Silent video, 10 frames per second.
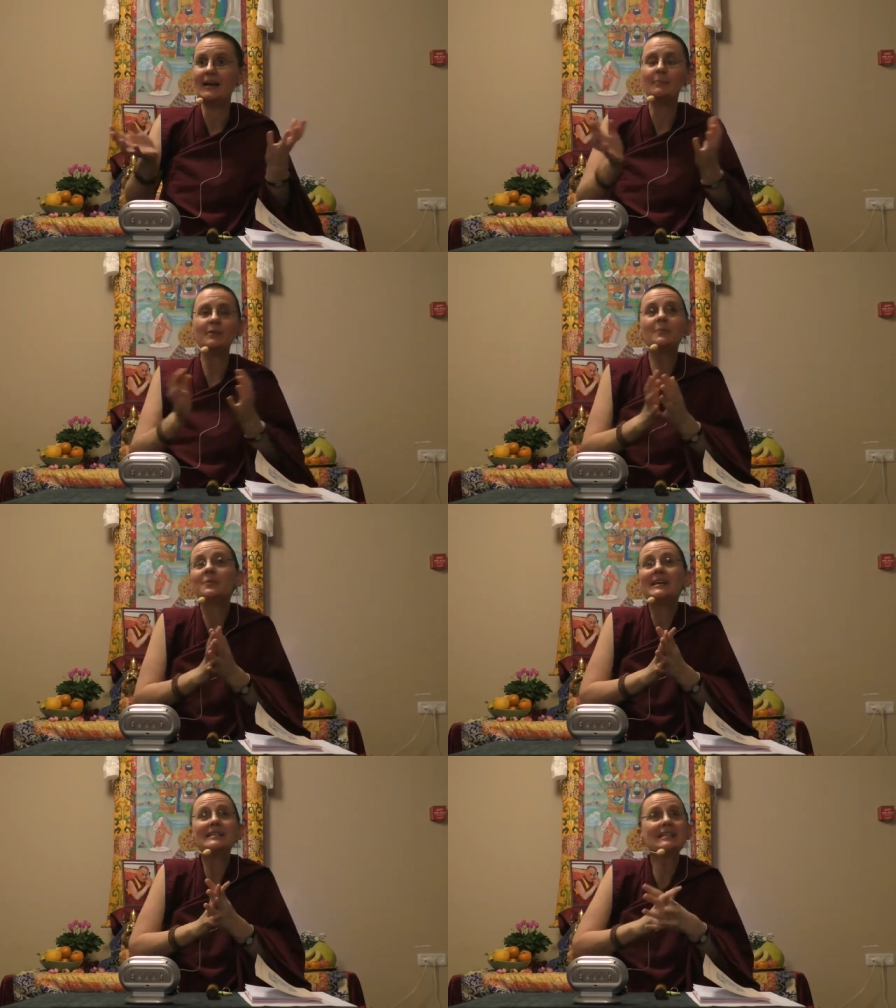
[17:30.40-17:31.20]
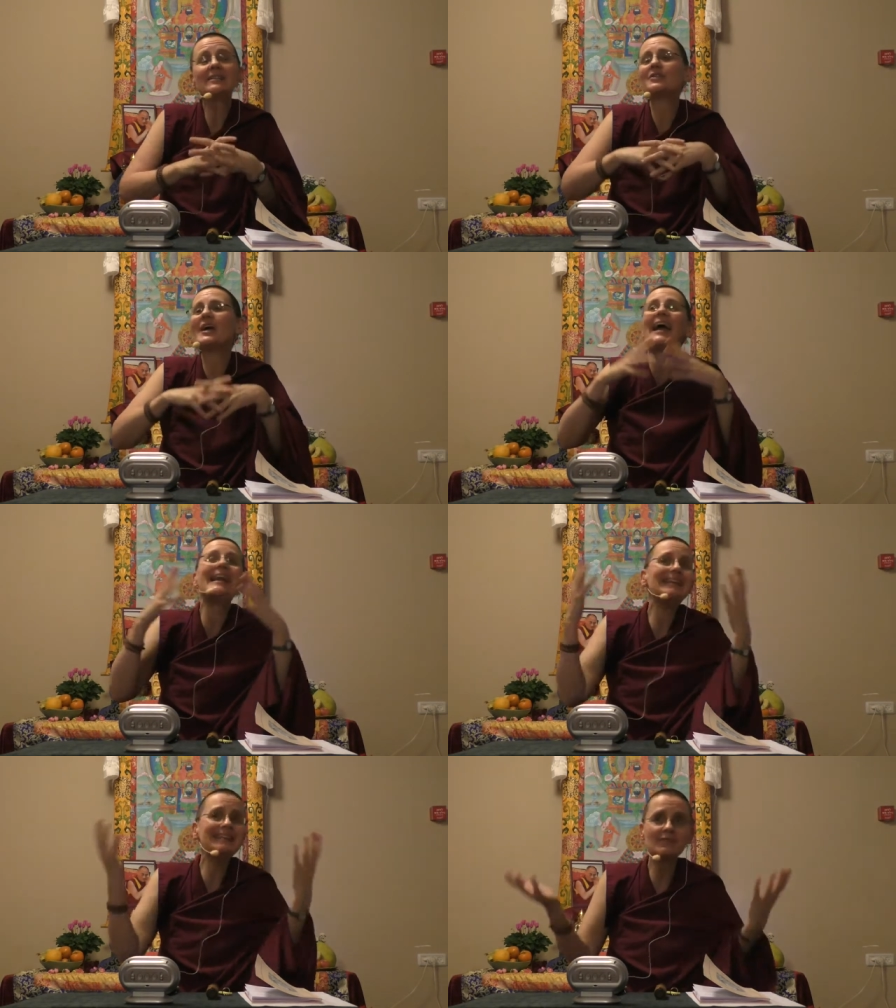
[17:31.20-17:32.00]
But the Buddha said there are
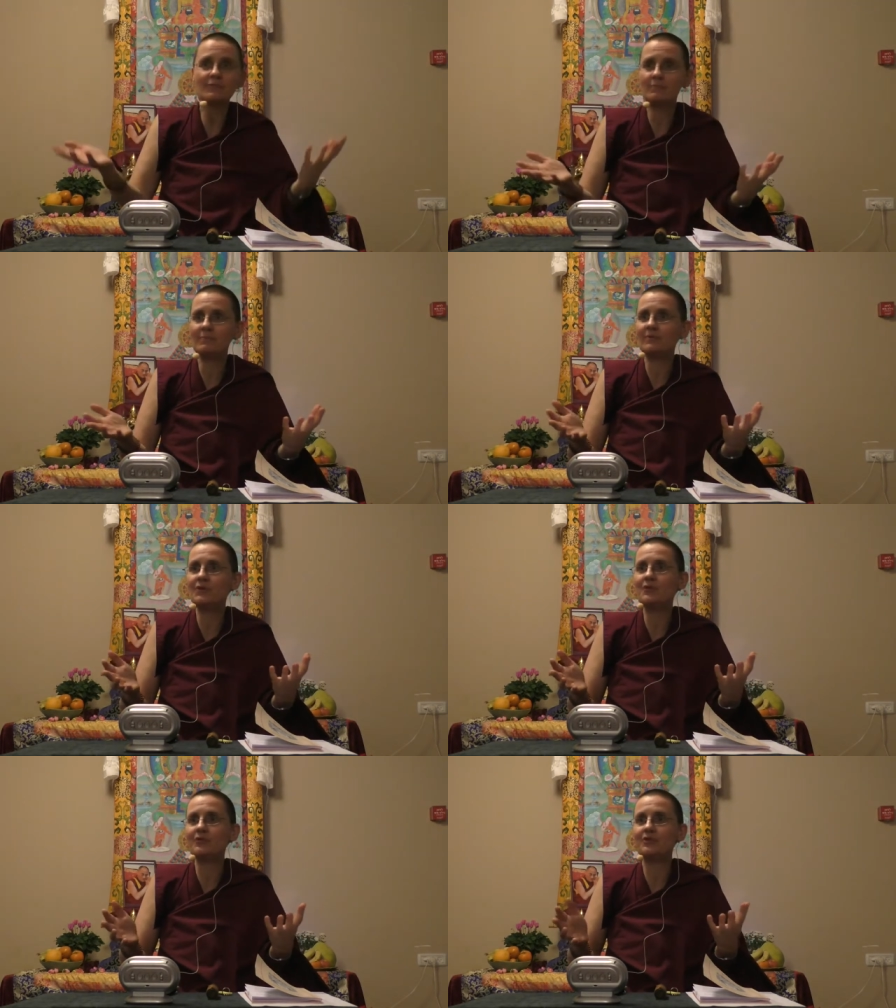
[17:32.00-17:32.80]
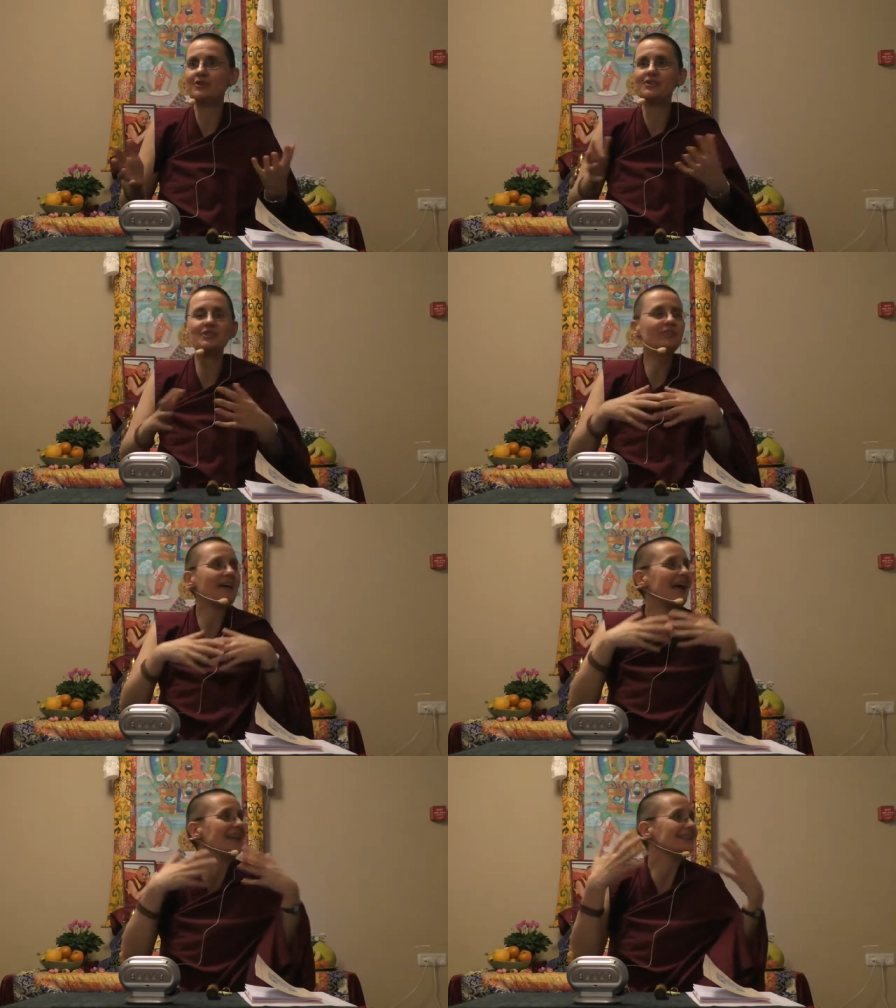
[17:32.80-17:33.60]
endless universes, there
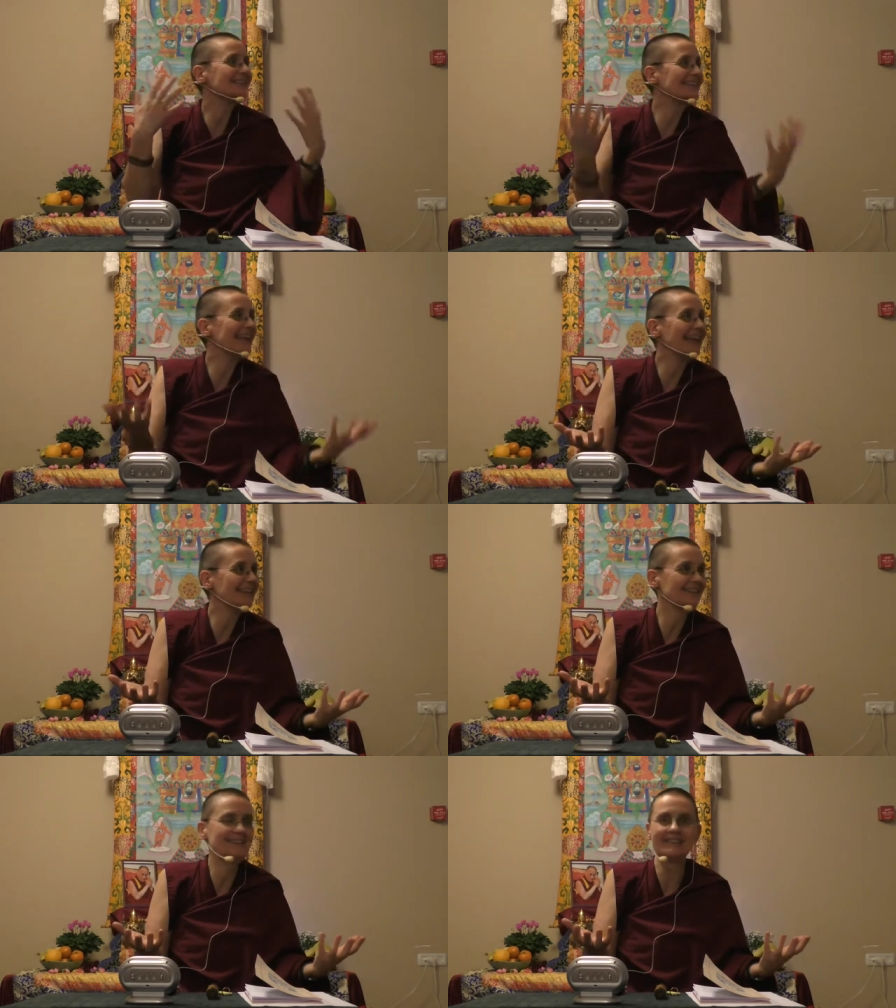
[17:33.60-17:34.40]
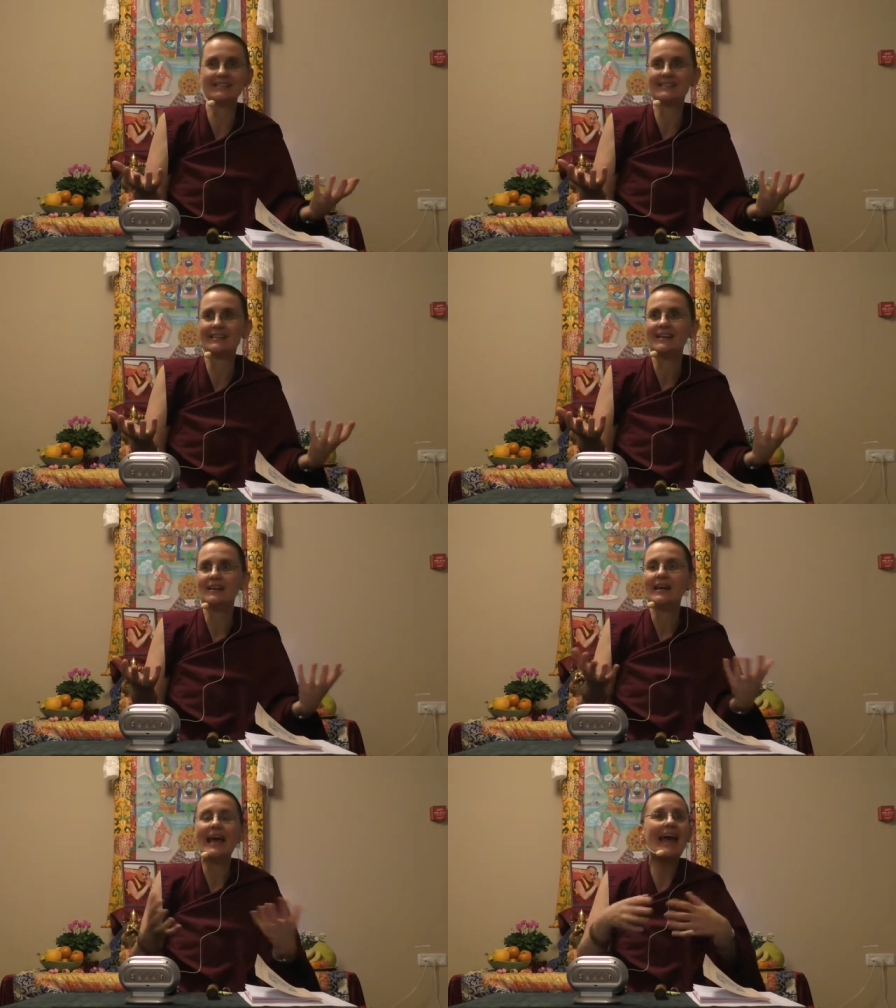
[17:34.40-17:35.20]
are endless galaxies
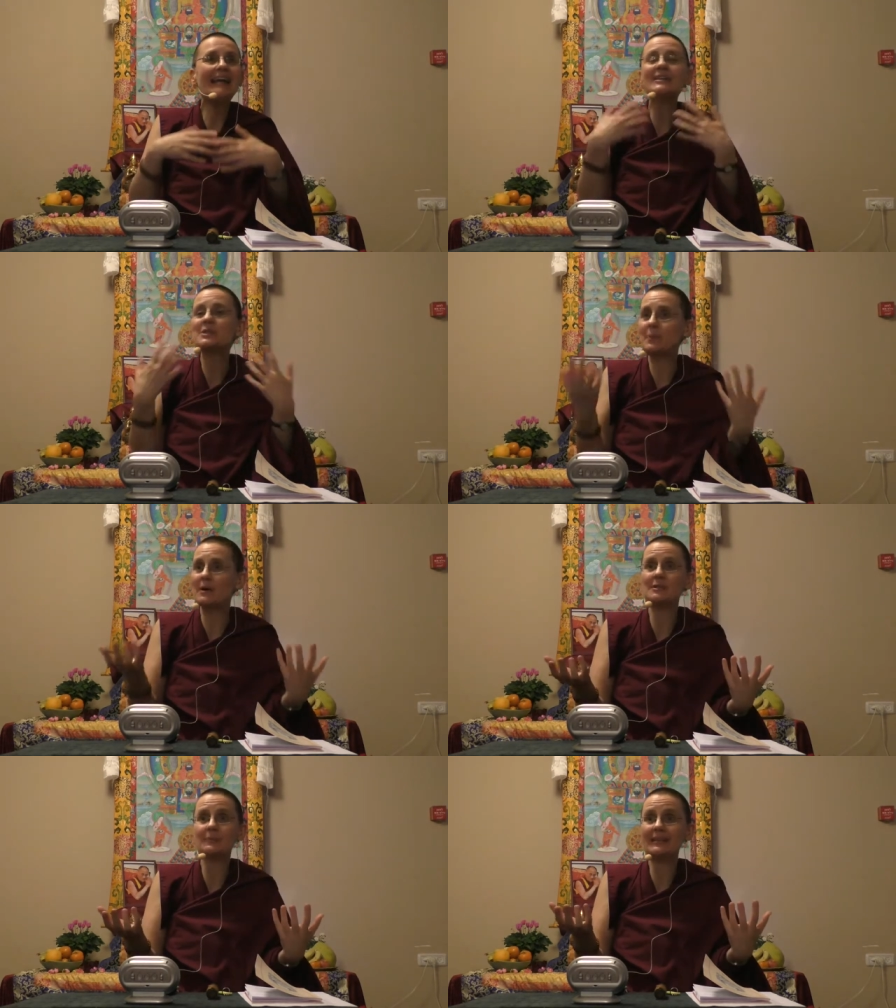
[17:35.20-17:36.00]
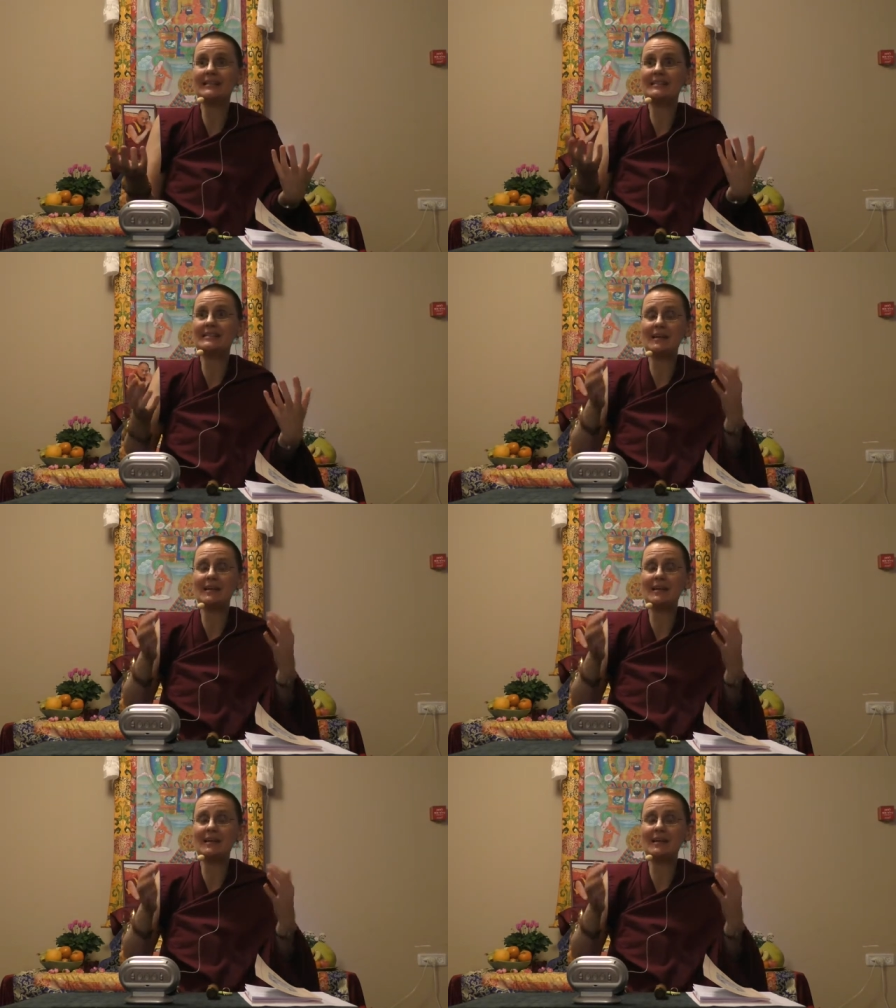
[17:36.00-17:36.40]
and his possibilities.